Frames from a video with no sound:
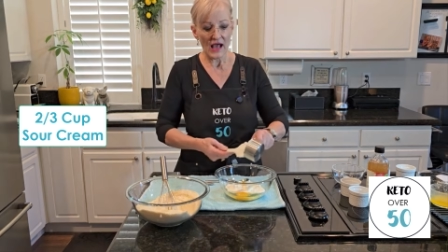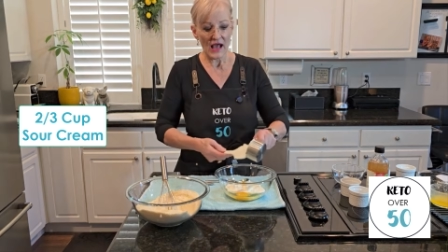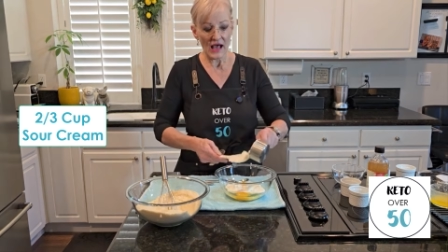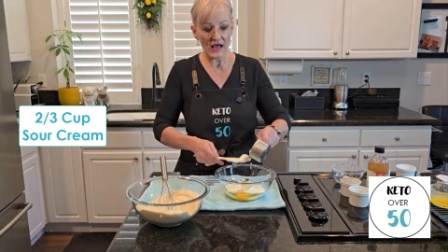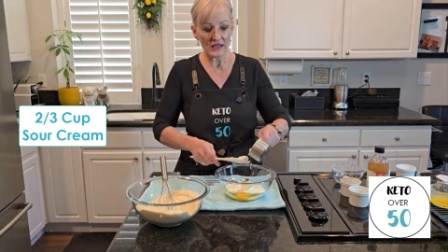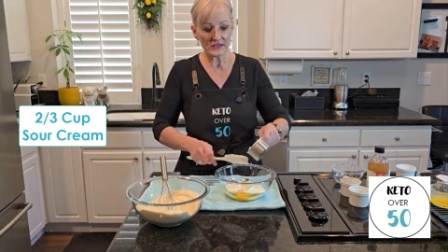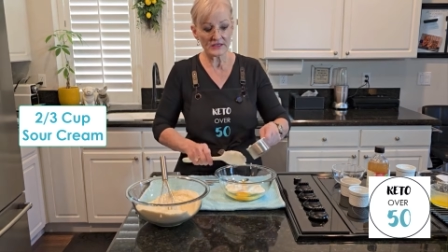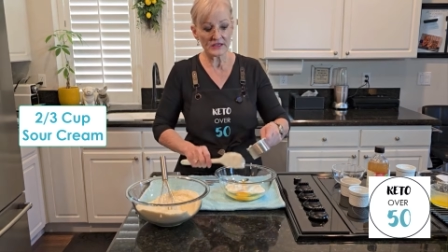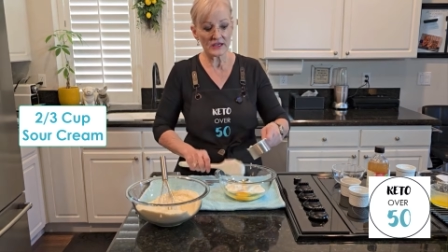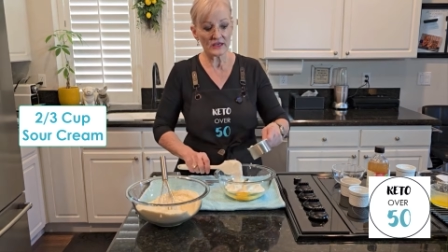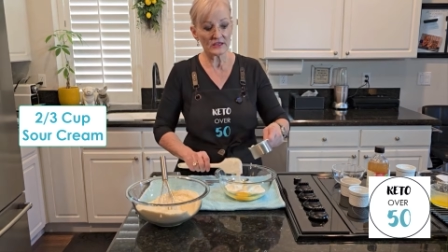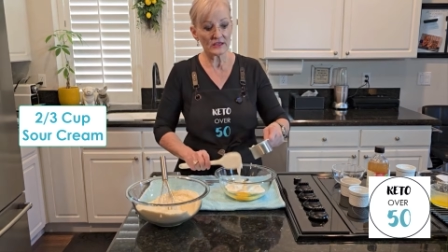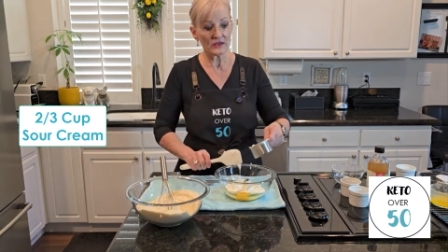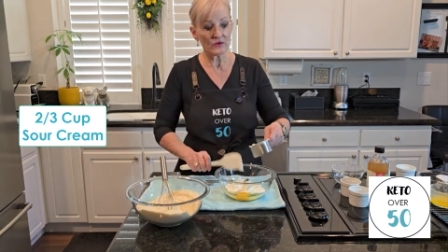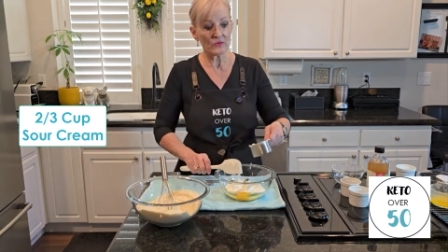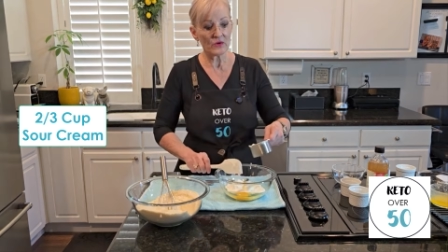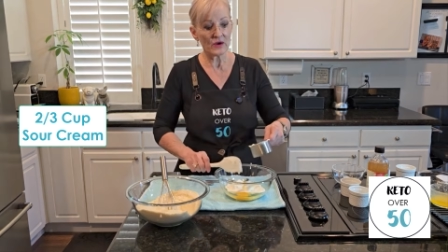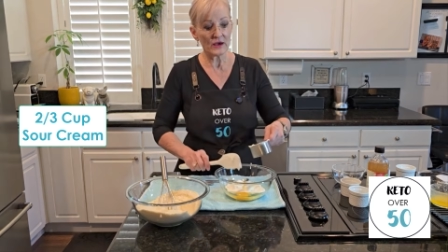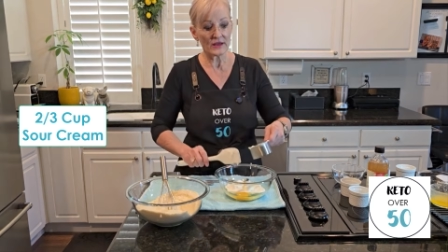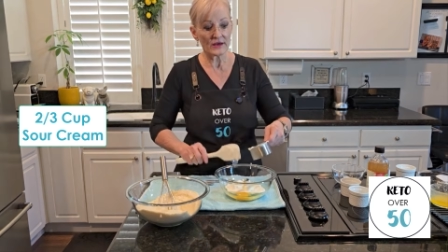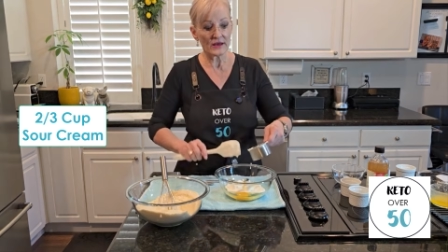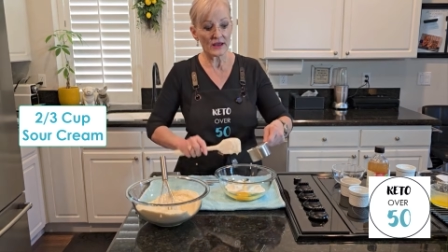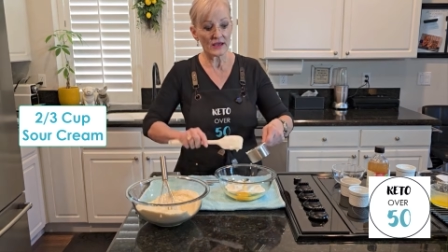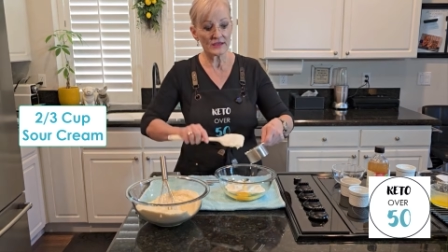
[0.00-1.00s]
I'll tell you
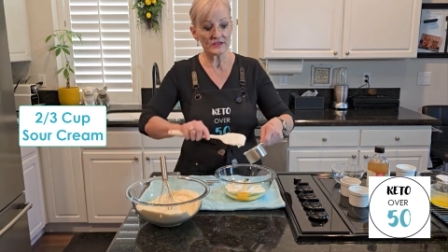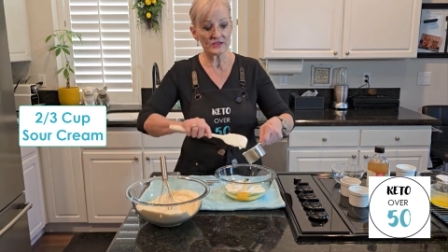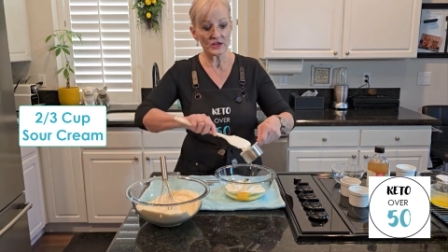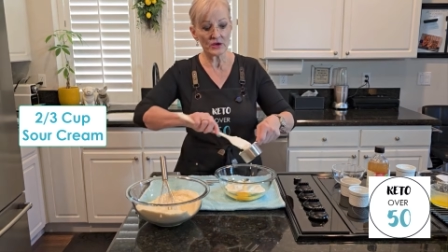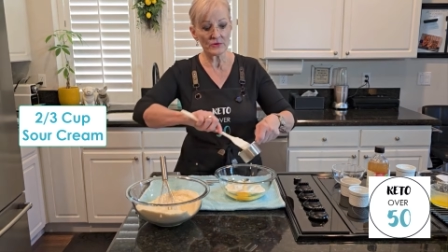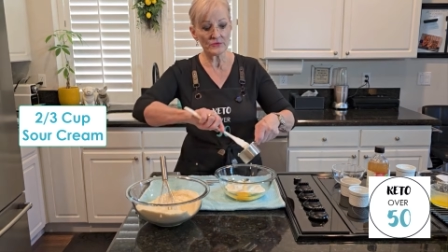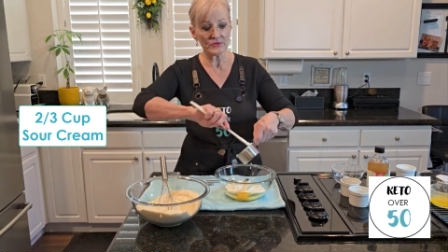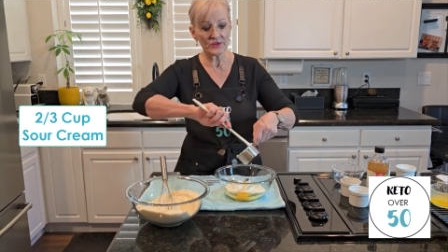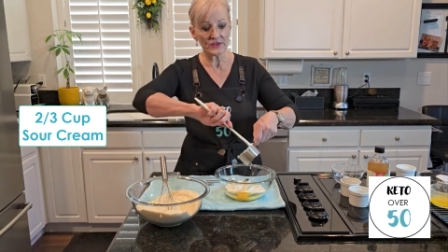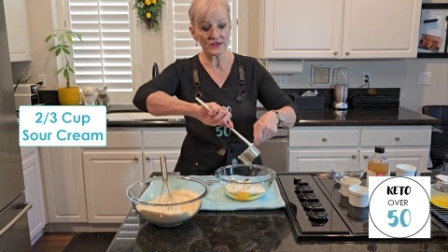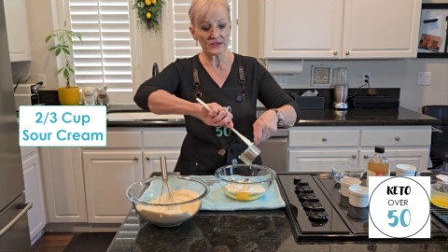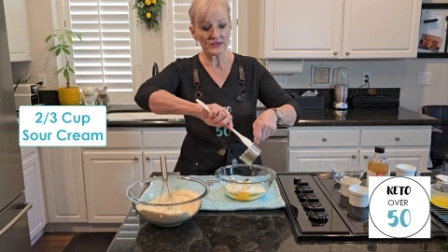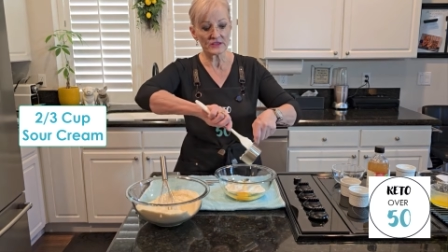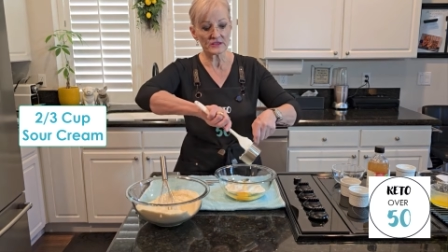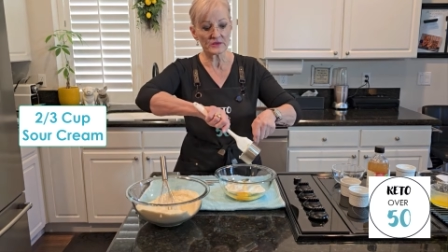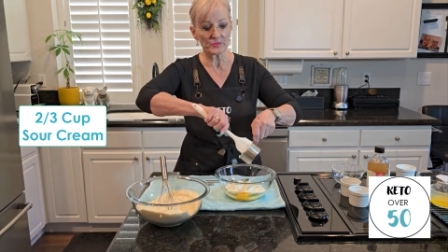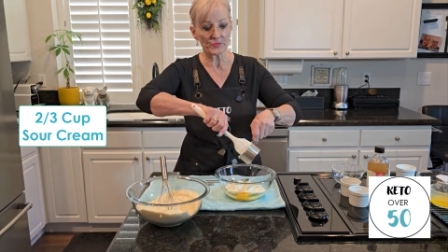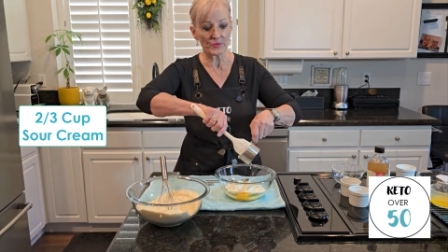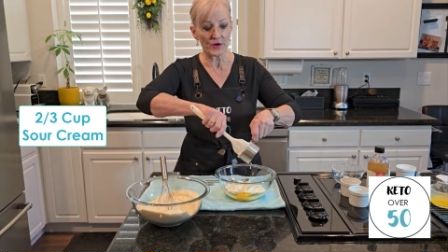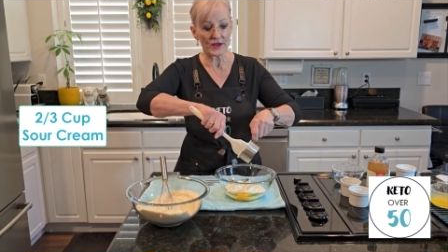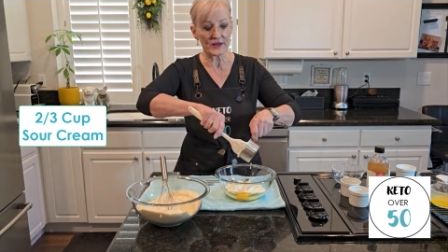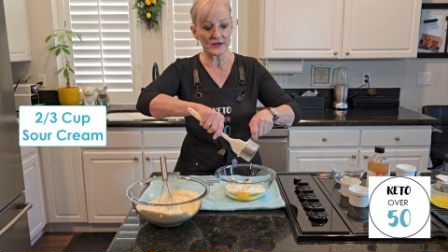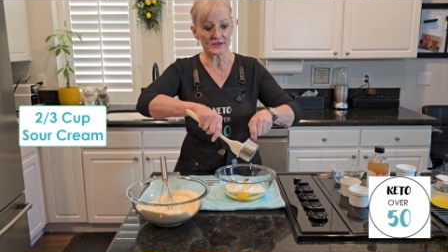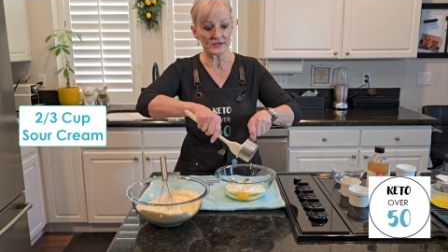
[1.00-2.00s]
what, I don't think this
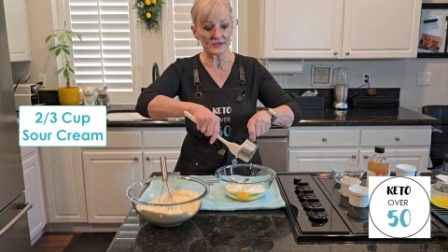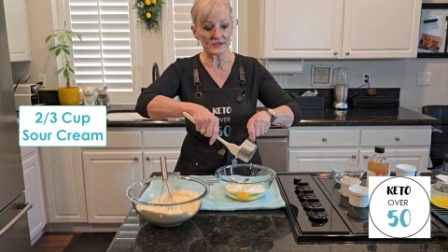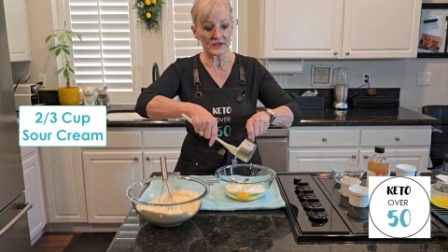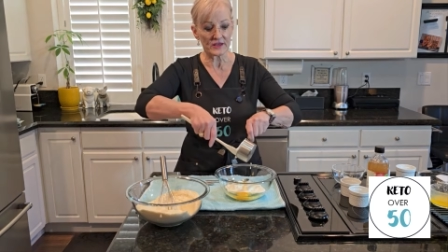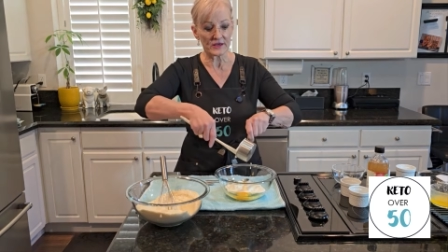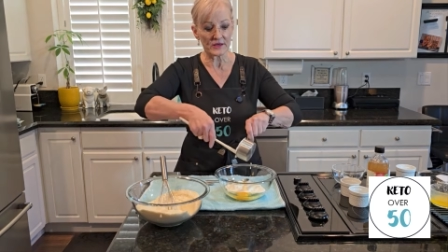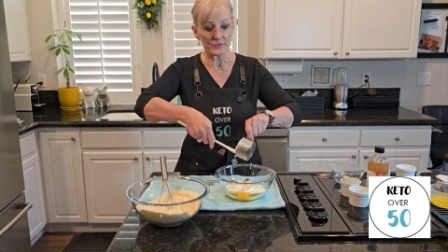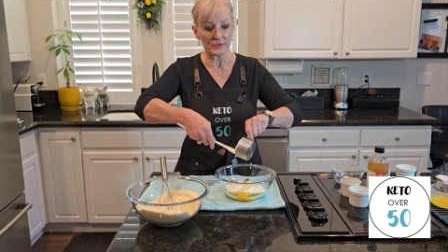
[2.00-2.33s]
bread is going